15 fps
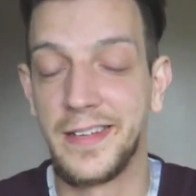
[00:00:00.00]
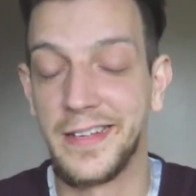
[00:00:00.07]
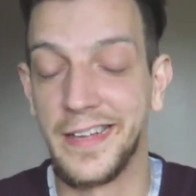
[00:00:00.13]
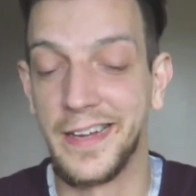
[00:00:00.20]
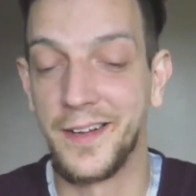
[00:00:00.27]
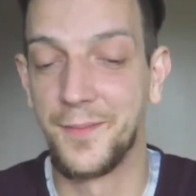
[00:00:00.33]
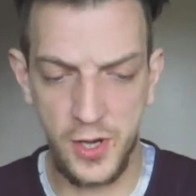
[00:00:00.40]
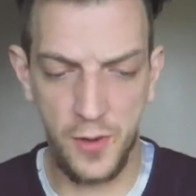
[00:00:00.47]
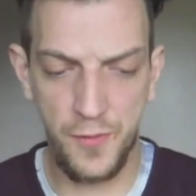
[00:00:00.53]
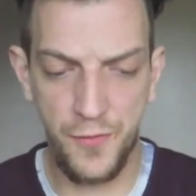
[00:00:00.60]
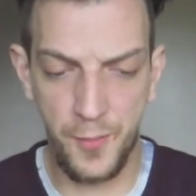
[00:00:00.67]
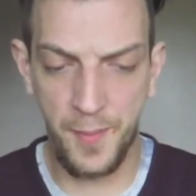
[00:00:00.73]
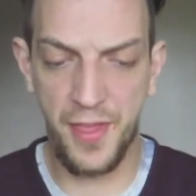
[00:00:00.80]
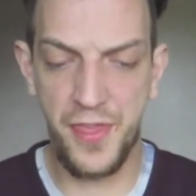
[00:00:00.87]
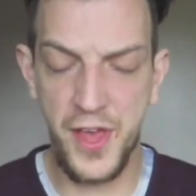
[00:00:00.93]
yeah. So
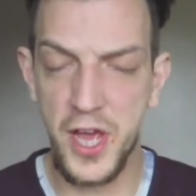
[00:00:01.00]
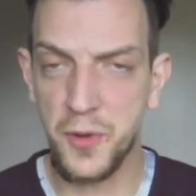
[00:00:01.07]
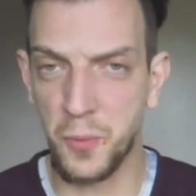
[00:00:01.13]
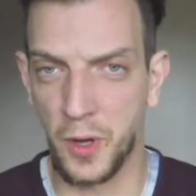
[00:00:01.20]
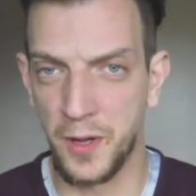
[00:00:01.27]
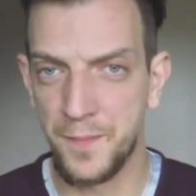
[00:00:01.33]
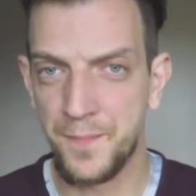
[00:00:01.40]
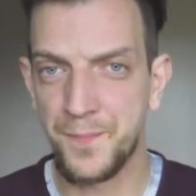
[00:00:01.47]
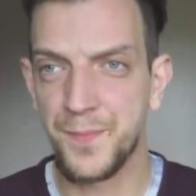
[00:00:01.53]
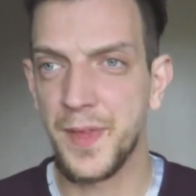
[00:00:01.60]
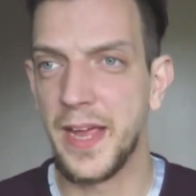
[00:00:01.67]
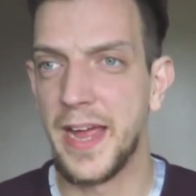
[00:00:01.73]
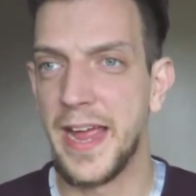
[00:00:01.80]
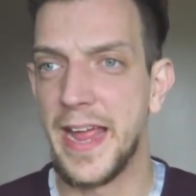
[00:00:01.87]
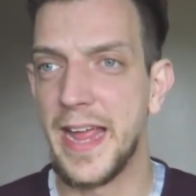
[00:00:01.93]
for my third one
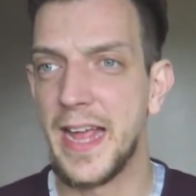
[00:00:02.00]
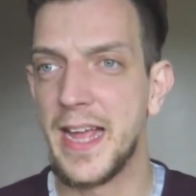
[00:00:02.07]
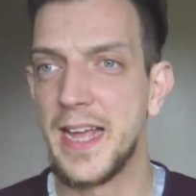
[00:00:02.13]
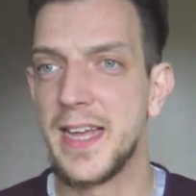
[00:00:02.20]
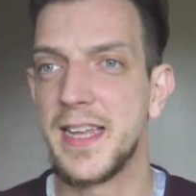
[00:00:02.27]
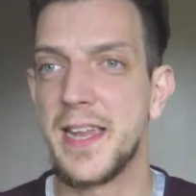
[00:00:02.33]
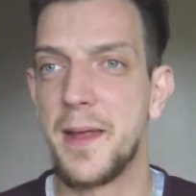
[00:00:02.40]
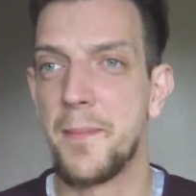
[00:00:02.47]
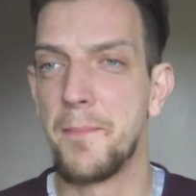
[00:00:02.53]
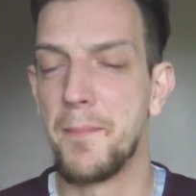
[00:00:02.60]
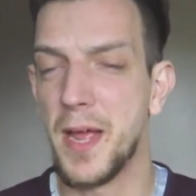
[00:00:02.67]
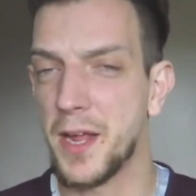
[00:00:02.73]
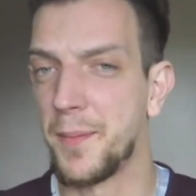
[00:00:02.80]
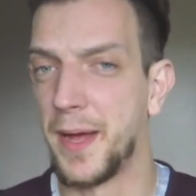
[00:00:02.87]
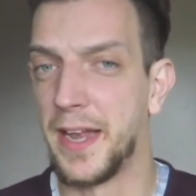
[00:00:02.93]
is
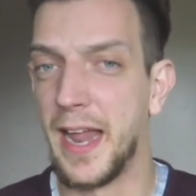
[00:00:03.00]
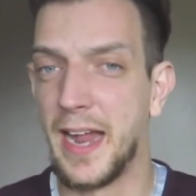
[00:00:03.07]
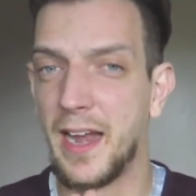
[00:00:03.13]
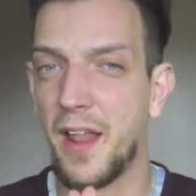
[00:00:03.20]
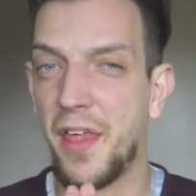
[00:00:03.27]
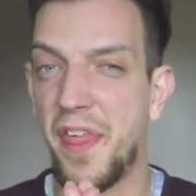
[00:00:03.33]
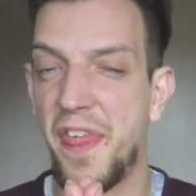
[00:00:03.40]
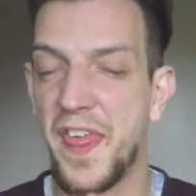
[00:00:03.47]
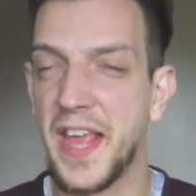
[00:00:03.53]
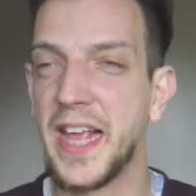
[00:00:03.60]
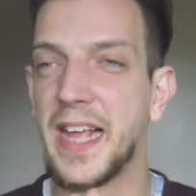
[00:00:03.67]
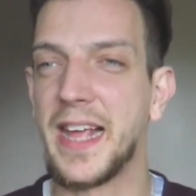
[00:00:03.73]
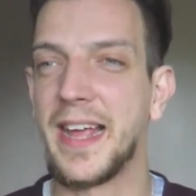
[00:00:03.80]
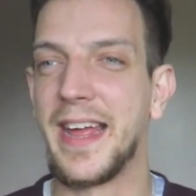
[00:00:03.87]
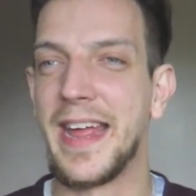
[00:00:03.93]
Mega Man, and I
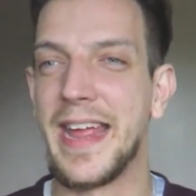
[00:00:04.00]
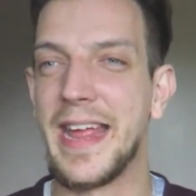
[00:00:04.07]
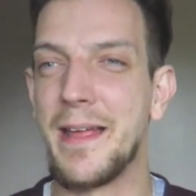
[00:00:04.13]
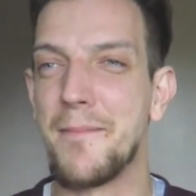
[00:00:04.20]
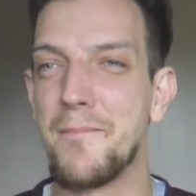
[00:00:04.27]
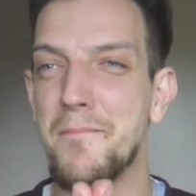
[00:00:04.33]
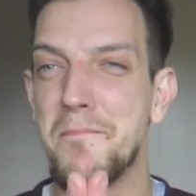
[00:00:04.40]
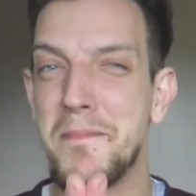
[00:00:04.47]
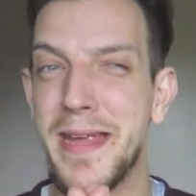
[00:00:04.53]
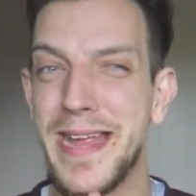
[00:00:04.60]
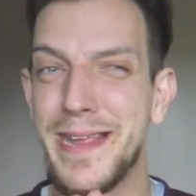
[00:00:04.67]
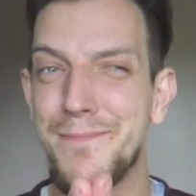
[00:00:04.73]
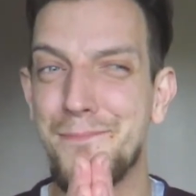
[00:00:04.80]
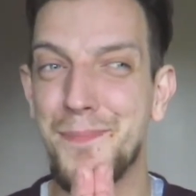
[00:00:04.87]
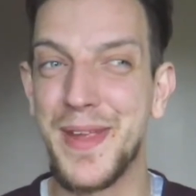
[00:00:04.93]
think it
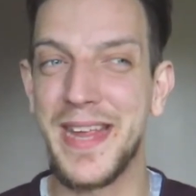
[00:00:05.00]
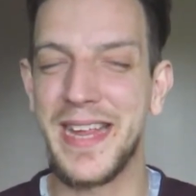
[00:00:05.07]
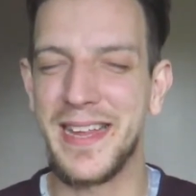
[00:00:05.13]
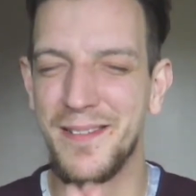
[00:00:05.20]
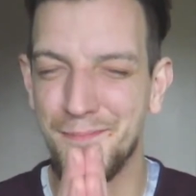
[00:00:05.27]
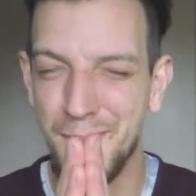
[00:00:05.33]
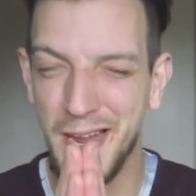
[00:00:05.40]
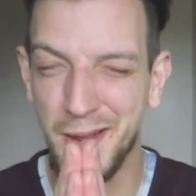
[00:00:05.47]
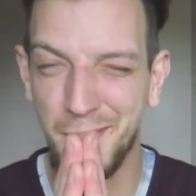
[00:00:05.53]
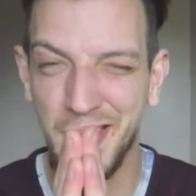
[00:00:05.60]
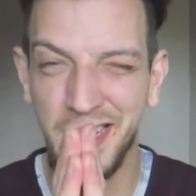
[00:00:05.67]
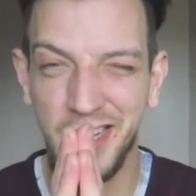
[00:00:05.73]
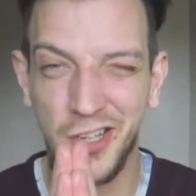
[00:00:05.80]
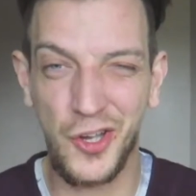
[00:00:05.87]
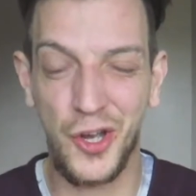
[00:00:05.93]
may be Mega
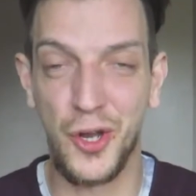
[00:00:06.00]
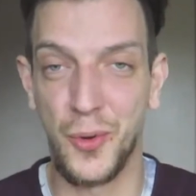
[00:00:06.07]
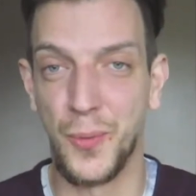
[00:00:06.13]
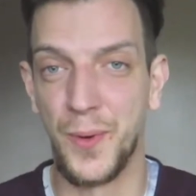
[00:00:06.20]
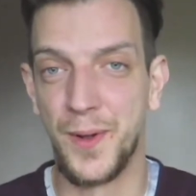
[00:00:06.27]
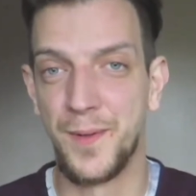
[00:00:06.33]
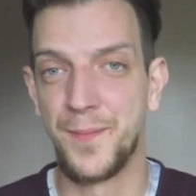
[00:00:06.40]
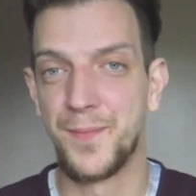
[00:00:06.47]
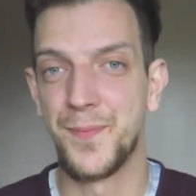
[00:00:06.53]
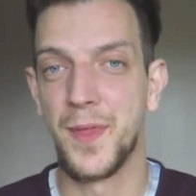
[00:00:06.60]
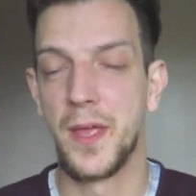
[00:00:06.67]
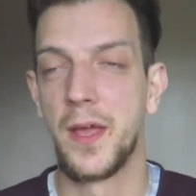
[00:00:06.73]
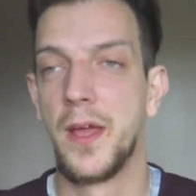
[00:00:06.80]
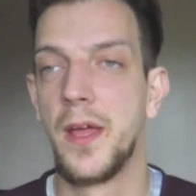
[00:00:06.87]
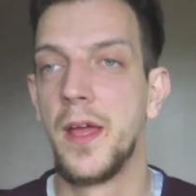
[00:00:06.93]
Man 2,
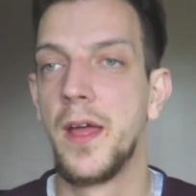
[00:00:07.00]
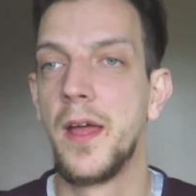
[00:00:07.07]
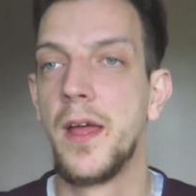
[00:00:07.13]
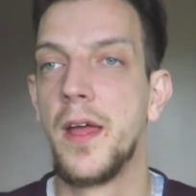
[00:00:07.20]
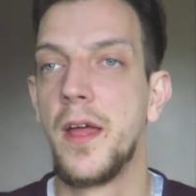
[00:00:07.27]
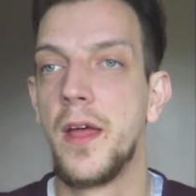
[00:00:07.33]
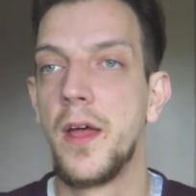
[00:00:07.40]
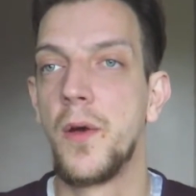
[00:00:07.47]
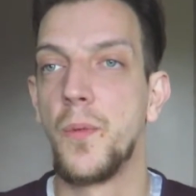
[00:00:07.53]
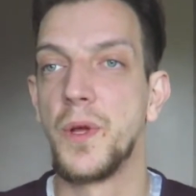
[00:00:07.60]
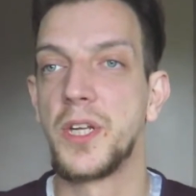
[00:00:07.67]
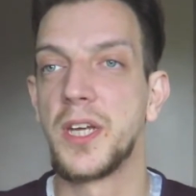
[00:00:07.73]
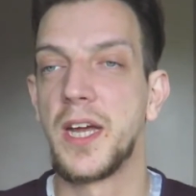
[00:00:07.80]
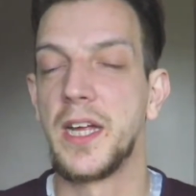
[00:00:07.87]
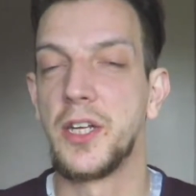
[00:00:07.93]

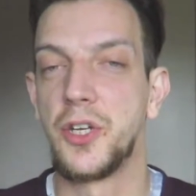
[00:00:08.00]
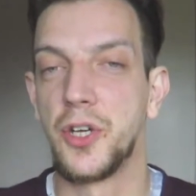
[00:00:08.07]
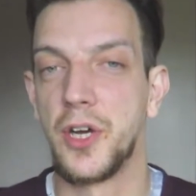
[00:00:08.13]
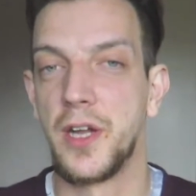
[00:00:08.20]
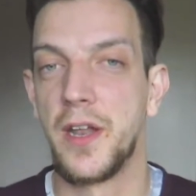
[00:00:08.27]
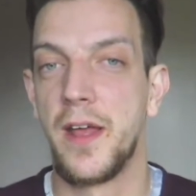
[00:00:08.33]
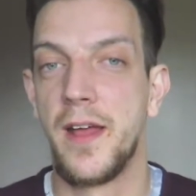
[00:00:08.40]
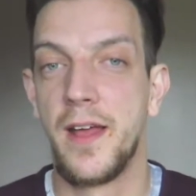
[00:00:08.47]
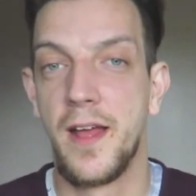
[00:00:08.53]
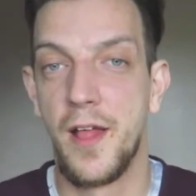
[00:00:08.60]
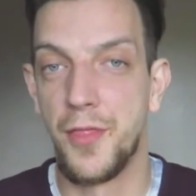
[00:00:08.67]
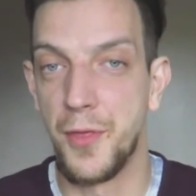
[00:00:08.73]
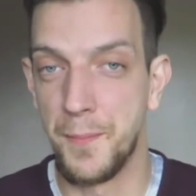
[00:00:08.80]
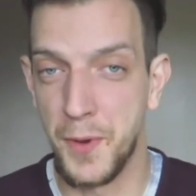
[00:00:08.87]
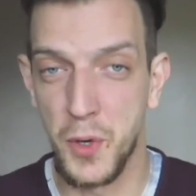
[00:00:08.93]
which I enjoyed.
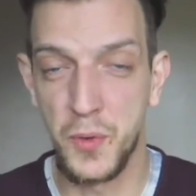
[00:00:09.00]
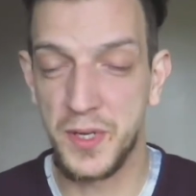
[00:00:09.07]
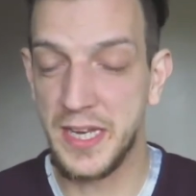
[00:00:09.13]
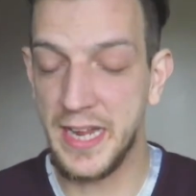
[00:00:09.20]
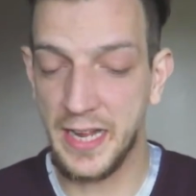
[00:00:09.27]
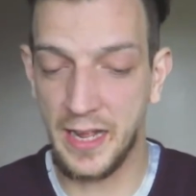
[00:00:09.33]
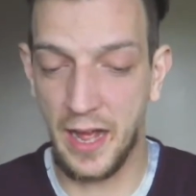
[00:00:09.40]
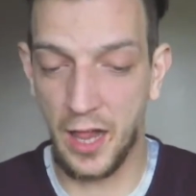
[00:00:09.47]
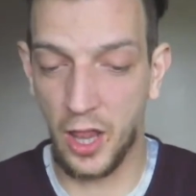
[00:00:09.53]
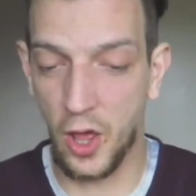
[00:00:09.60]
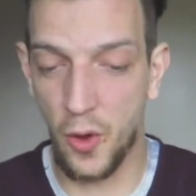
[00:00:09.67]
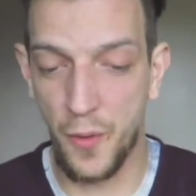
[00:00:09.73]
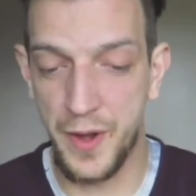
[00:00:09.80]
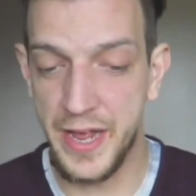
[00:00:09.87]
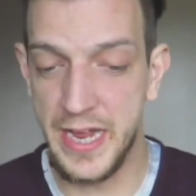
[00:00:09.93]
The music
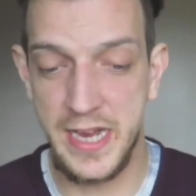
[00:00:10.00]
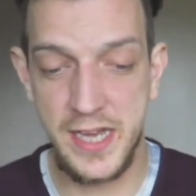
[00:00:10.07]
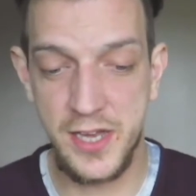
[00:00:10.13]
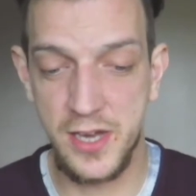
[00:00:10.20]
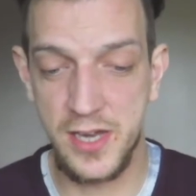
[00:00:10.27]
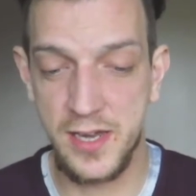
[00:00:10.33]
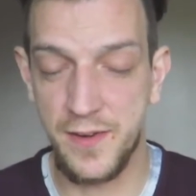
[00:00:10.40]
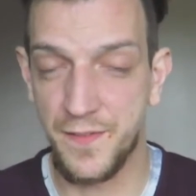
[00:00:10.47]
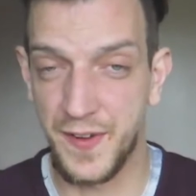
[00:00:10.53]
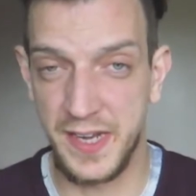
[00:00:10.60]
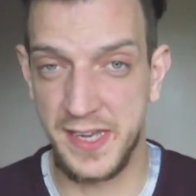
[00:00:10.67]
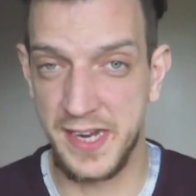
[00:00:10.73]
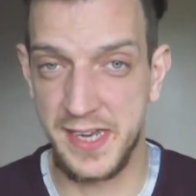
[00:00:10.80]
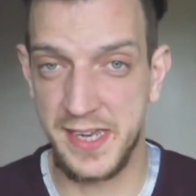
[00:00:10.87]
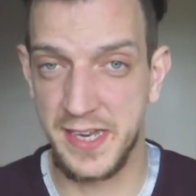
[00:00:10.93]
alone is just
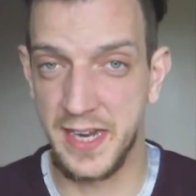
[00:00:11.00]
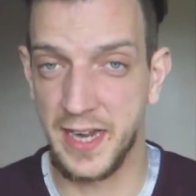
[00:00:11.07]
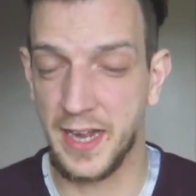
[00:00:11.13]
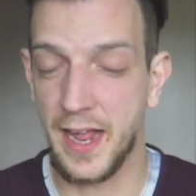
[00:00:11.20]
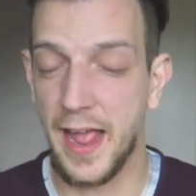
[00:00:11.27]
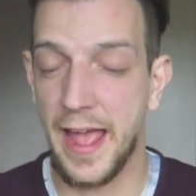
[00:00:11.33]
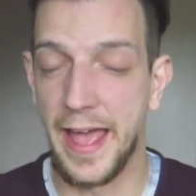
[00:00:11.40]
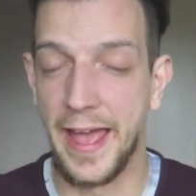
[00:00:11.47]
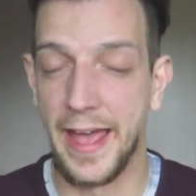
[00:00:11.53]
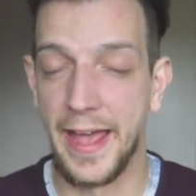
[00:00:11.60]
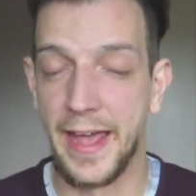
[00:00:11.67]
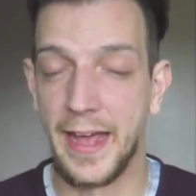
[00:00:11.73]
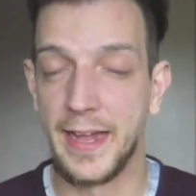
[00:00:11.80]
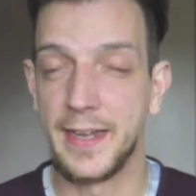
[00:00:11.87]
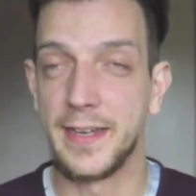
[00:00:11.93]
fantastic,
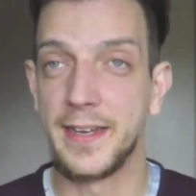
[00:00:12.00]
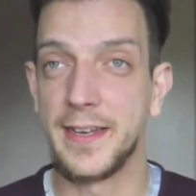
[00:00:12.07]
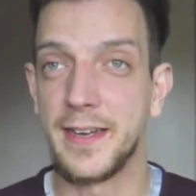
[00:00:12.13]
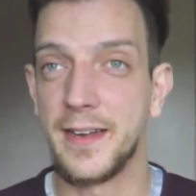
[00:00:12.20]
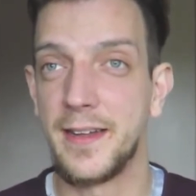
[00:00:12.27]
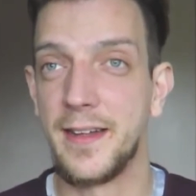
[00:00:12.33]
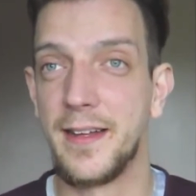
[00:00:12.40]
and